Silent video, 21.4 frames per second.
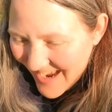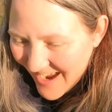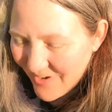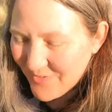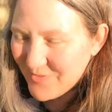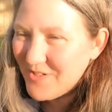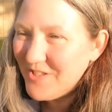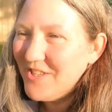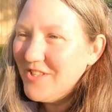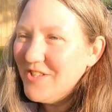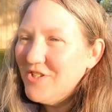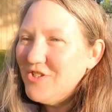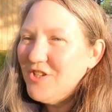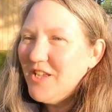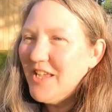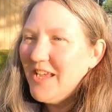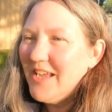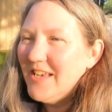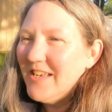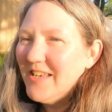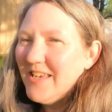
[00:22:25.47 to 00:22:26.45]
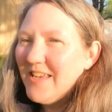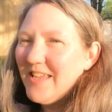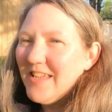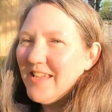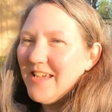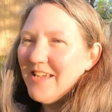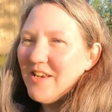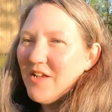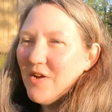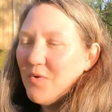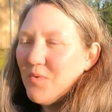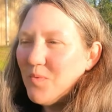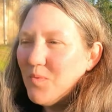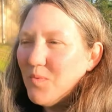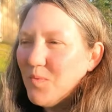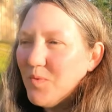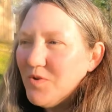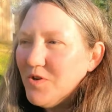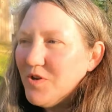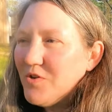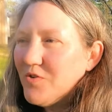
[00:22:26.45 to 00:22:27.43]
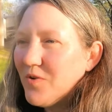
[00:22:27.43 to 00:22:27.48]
I was telling Shane, you know,
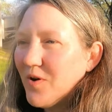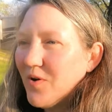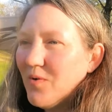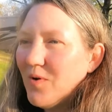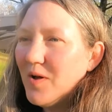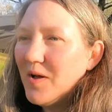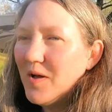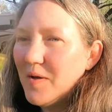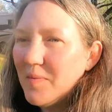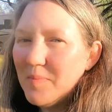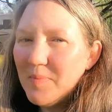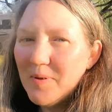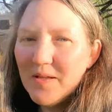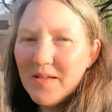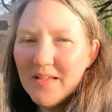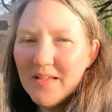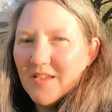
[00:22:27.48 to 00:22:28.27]
when you grow up